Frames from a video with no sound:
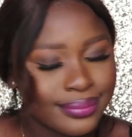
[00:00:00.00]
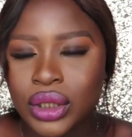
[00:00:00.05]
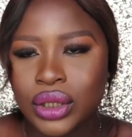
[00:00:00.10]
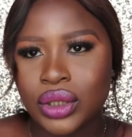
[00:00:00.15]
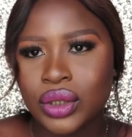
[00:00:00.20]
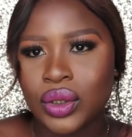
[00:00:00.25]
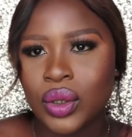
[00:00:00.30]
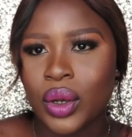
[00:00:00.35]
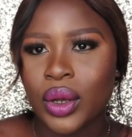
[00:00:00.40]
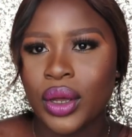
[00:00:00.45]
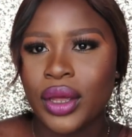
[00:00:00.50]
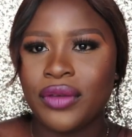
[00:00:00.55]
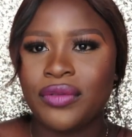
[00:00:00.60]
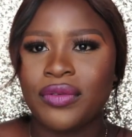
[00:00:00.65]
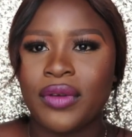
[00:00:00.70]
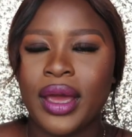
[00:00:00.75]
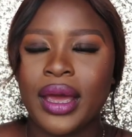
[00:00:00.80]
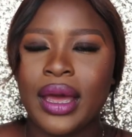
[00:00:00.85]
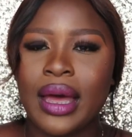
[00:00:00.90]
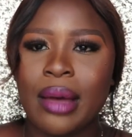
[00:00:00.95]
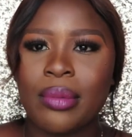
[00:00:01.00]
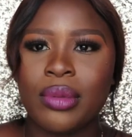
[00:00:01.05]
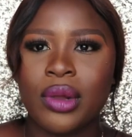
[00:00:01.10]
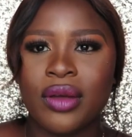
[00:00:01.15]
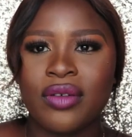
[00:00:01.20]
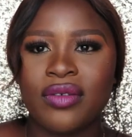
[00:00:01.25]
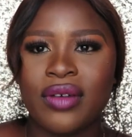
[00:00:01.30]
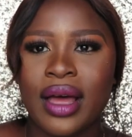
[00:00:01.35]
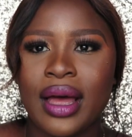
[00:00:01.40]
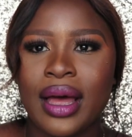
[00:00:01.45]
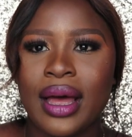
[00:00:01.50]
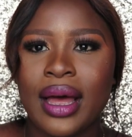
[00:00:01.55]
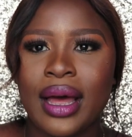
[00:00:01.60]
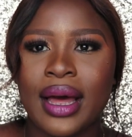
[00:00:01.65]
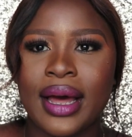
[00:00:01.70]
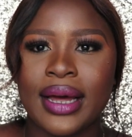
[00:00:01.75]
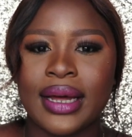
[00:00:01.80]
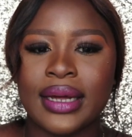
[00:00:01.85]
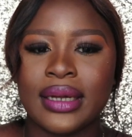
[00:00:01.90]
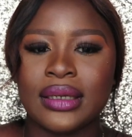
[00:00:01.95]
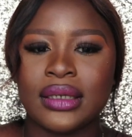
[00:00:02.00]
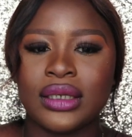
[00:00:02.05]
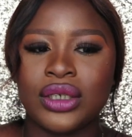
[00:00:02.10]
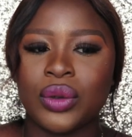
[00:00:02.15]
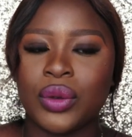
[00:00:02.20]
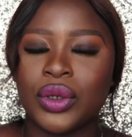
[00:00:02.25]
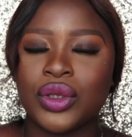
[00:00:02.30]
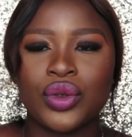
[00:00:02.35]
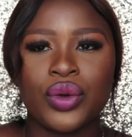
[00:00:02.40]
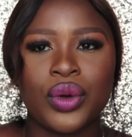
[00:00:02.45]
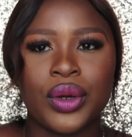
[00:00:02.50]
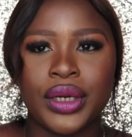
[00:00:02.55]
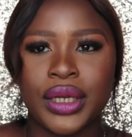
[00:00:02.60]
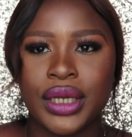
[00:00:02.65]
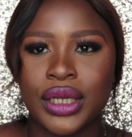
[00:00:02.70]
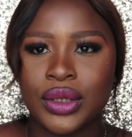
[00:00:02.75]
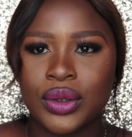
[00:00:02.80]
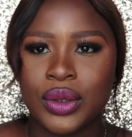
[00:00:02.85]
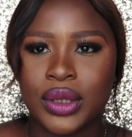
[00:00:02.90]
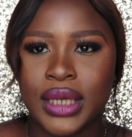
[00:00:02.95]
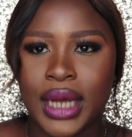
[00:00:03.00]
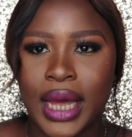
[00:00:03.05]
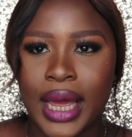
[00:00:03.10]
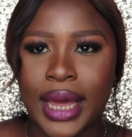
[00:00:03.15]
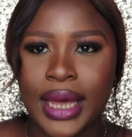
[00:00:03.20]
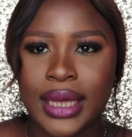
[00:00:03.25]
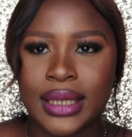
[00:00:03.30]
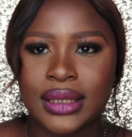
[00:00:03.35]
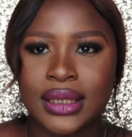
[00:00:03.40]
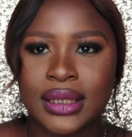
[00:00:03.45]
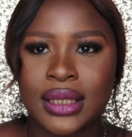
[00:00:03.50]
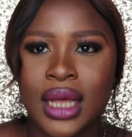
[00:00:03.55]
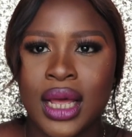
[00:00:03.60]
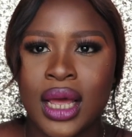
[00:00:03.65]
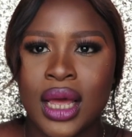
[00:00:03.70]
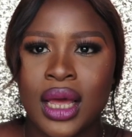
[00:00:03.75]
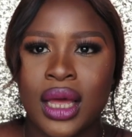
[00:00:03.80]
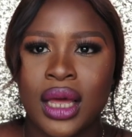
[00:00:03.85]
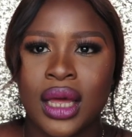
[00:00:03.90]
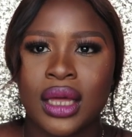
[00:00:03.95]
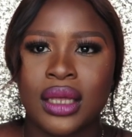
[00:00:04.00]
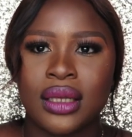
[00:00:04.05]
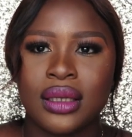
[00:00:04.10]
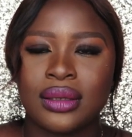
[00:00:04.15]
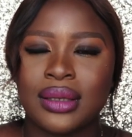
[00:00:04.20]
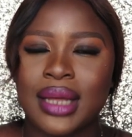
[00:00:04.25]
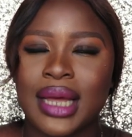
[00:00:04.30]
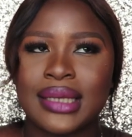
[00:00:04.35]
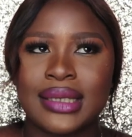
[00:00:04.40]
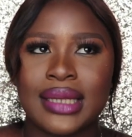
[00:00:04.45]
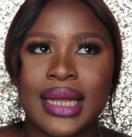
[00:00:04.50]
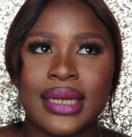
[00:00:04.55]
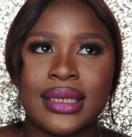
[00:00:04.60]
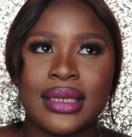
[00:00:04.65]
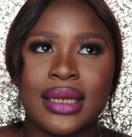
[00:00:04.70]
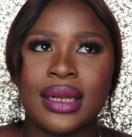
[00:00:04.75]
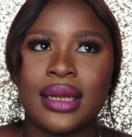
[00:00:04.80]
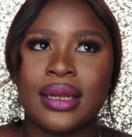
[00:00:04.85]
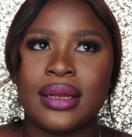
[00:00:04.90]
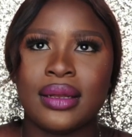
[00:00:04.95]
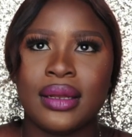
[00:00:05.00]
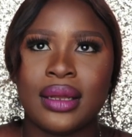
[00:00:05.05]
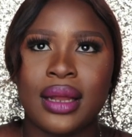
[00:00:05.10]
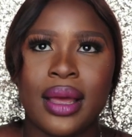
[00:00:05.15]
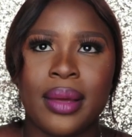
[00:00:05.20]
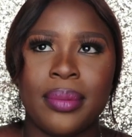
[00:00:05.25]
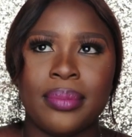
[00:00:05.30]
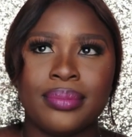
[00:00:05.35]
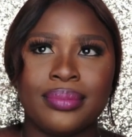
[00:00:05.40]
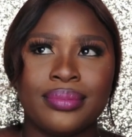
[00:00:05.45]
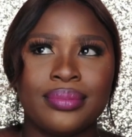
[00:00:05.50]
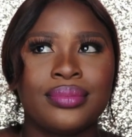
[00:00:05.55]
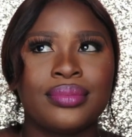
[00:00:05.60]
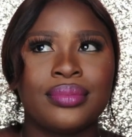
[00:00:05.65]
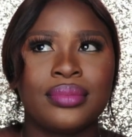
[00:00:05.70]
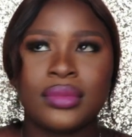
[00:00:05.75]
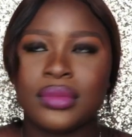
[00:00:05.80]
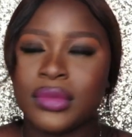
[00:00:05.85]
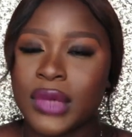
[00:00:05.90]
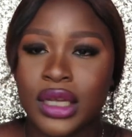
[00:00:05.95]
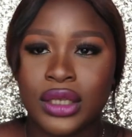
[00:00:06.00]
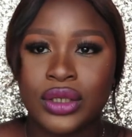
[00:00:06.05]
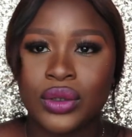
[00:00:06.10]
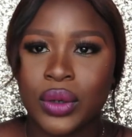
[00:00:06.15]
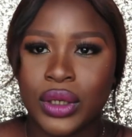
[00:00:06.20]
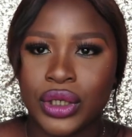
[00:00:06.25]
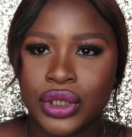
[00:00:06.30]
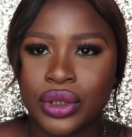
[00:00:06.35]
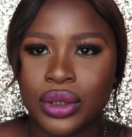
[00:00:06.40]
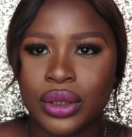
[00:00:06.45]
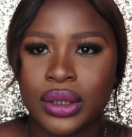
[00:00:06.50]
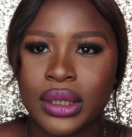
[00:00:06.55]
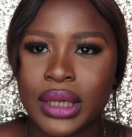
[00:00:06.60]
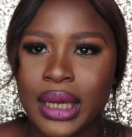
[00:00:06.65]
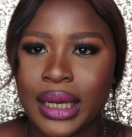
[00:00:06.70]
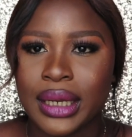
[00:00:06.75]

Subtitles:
So if you're a carb lover and you want to go on a keto diet, that's like the next question.